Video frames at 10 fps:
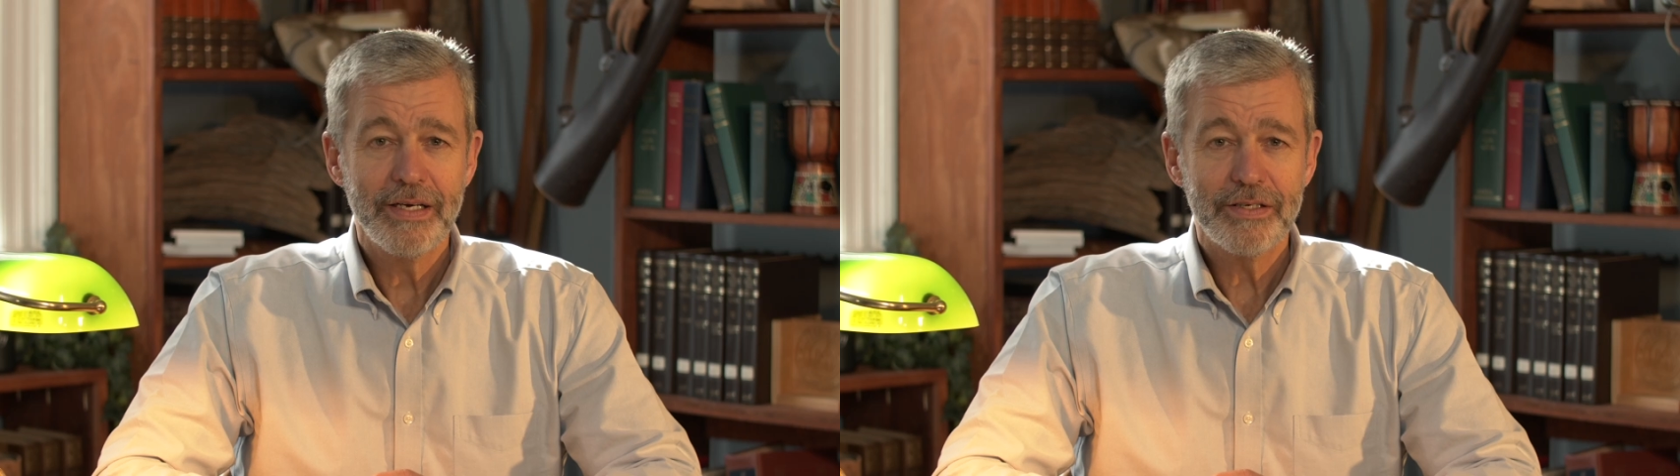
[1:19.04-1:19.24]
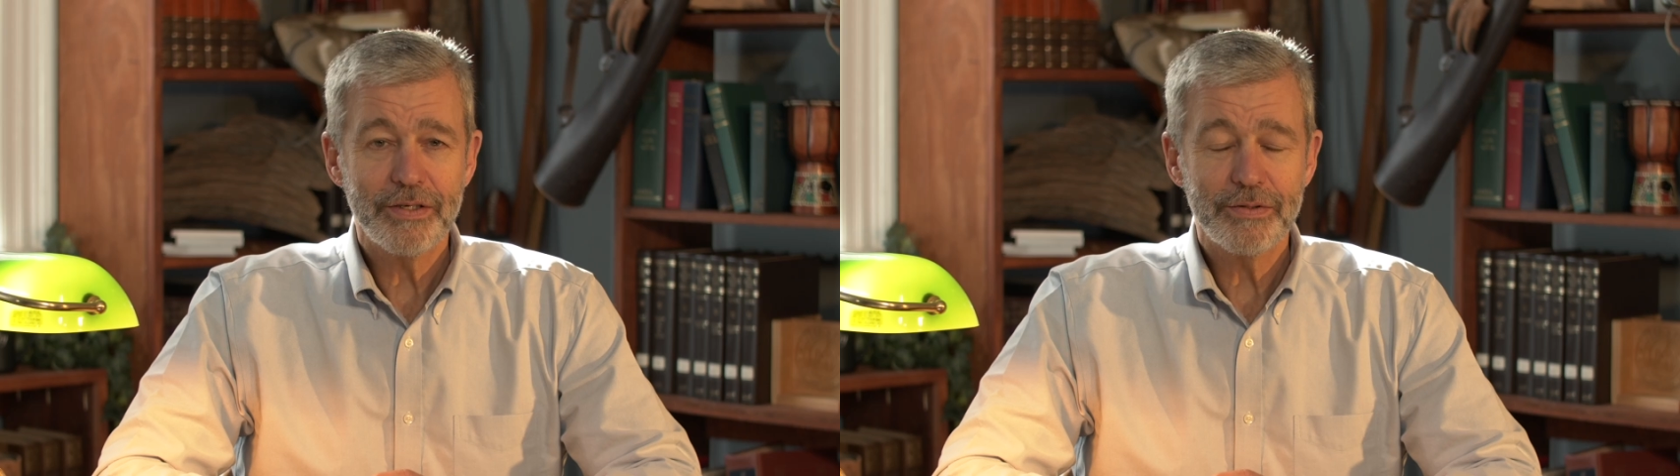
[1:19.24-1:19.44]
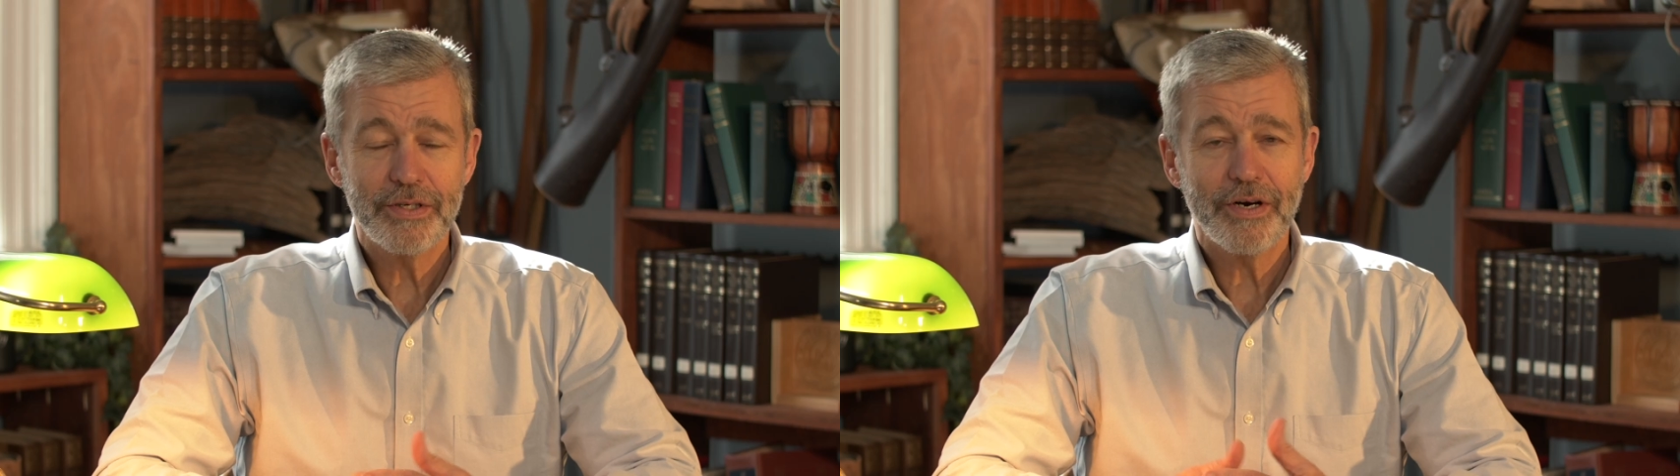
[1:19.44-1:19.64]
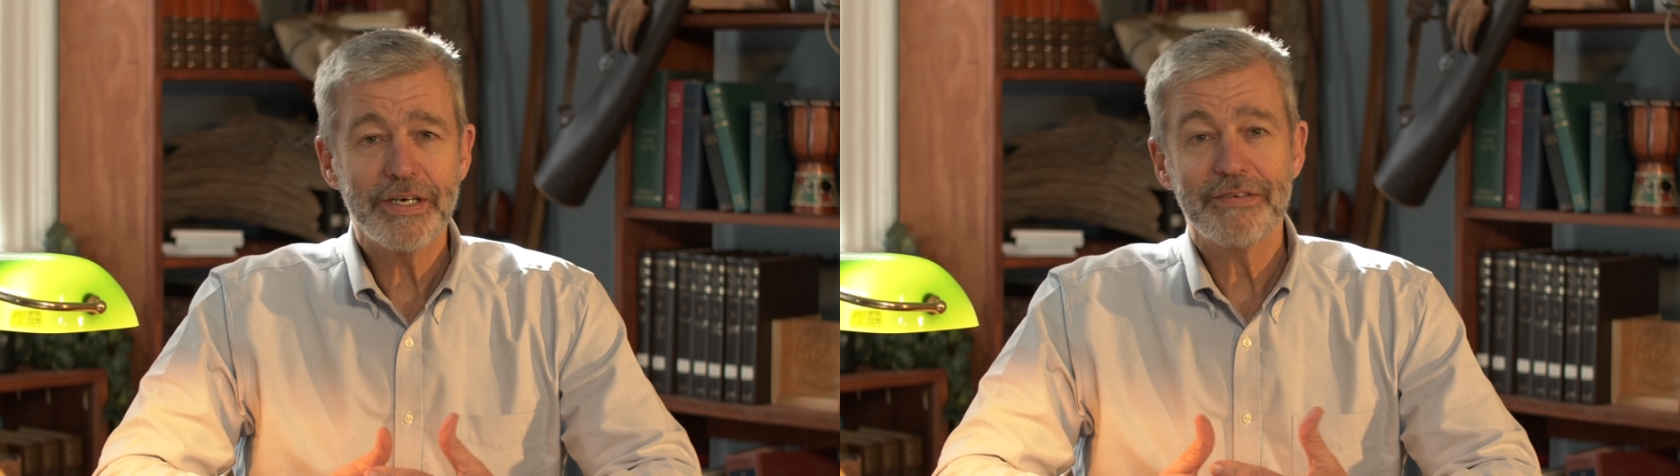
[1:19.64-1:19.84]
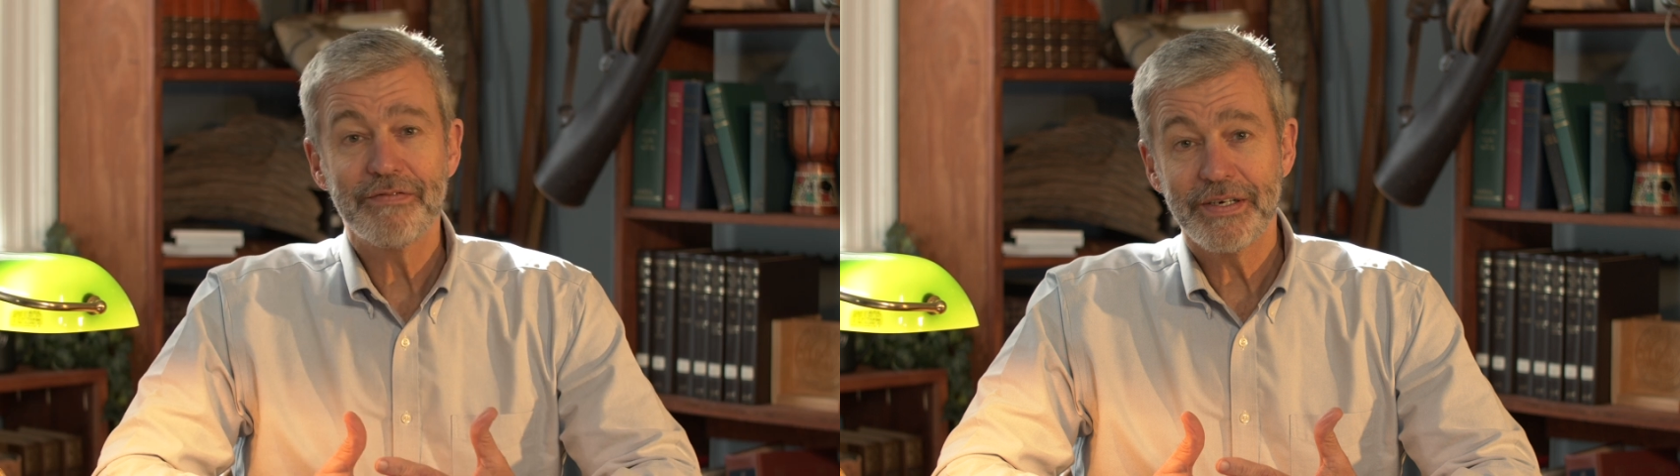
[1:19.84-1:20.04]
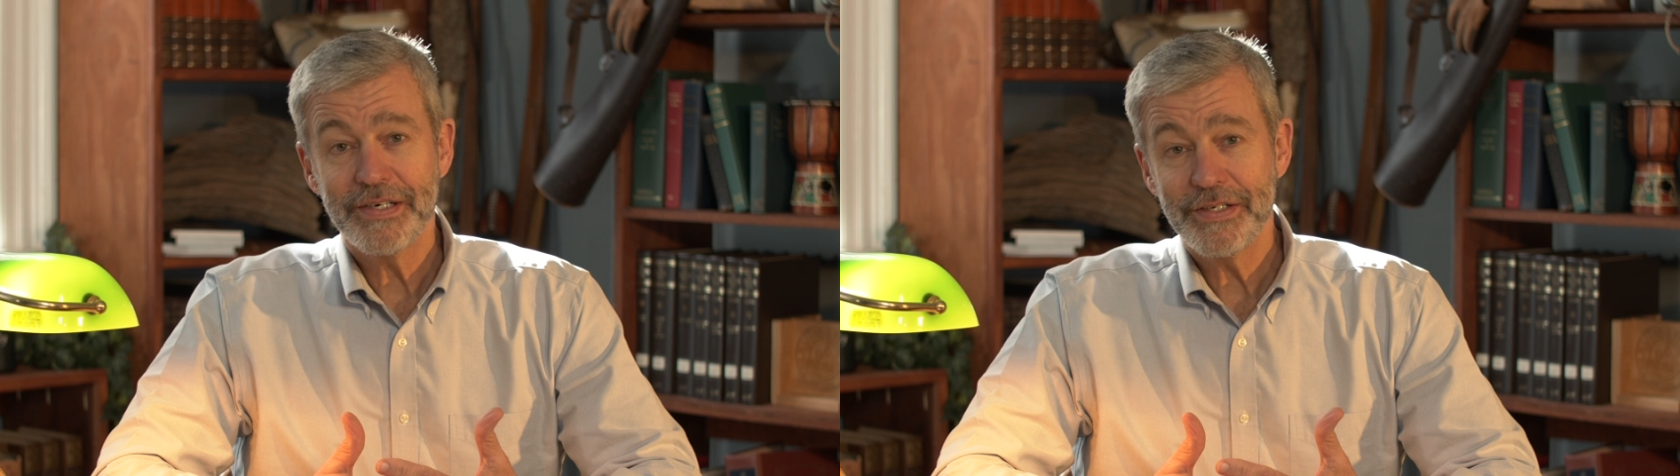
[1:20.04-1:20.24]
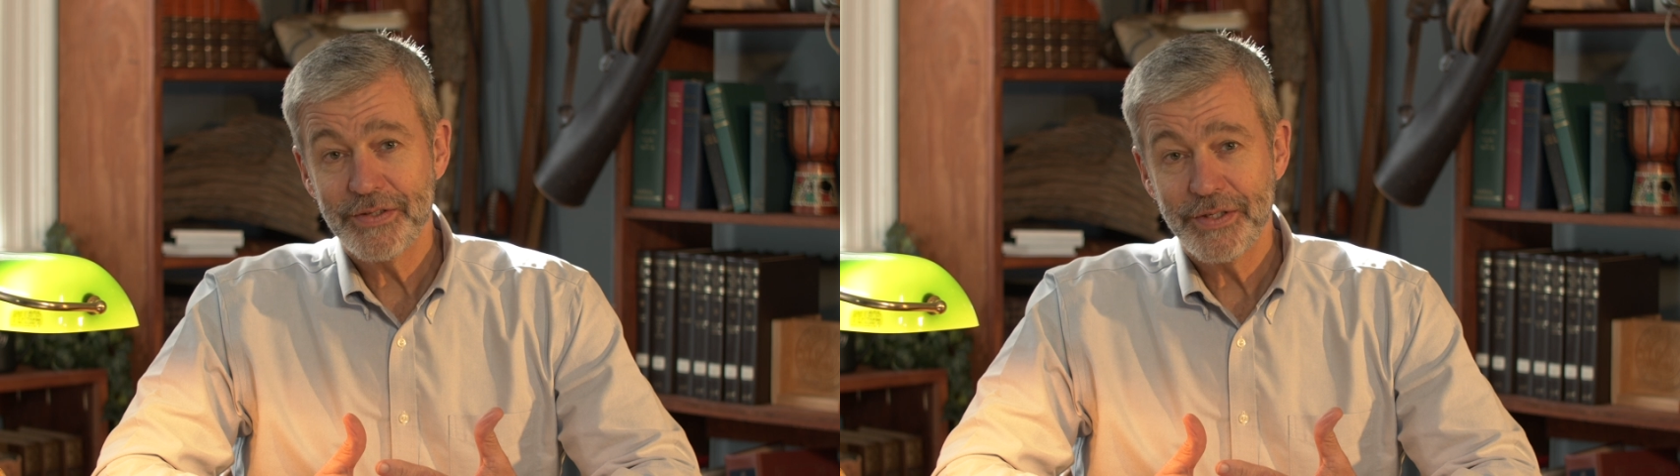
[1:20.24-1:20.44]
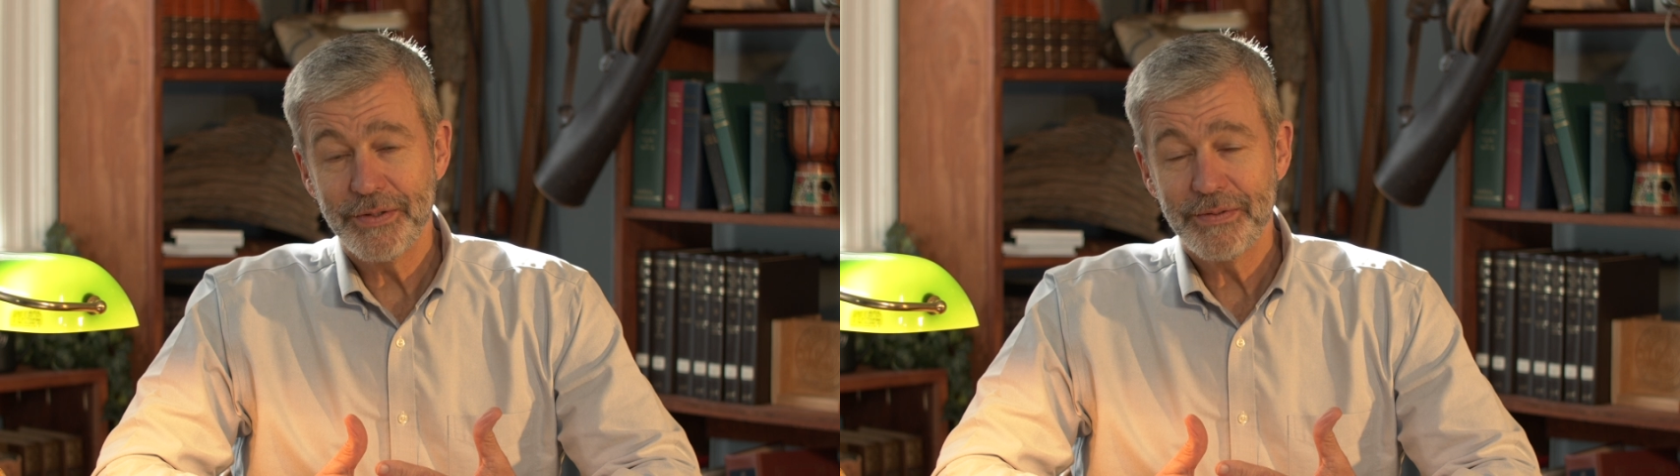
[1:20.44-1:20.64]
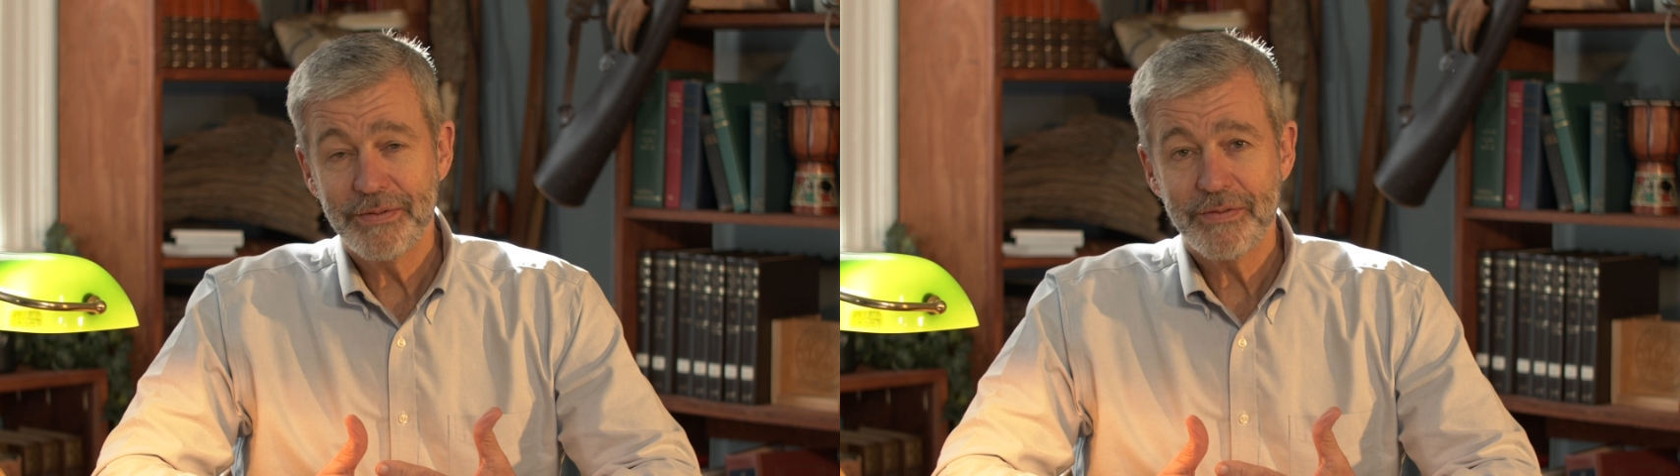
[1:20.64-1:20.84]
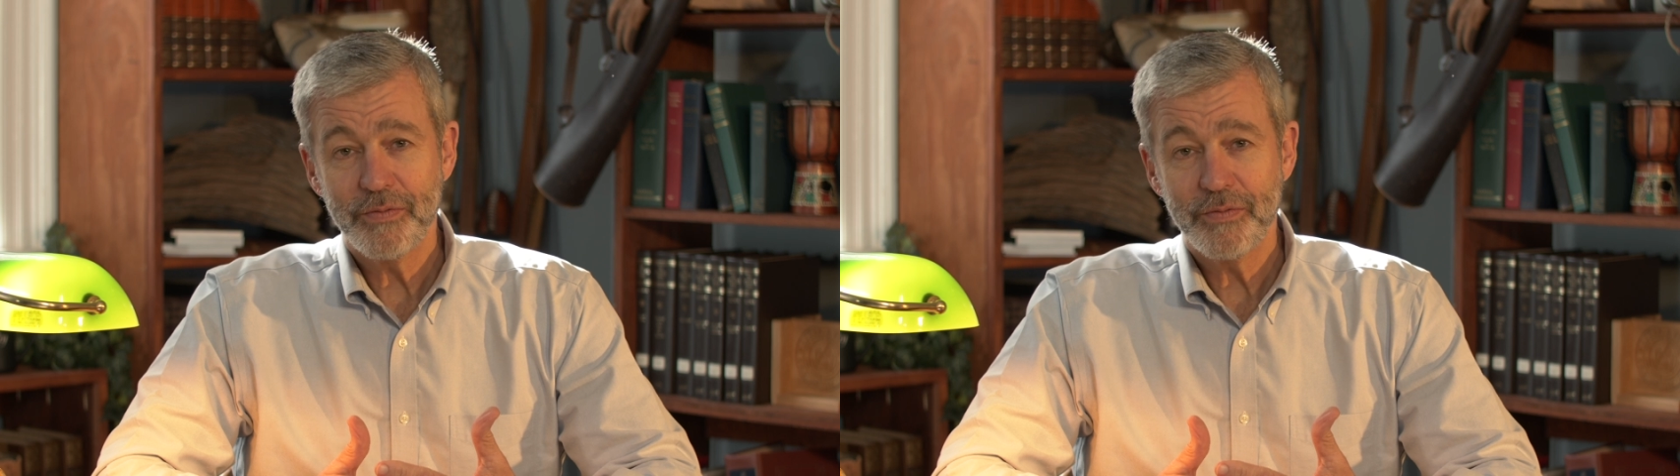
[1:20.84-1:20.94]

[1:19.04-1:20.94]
So starting very soon,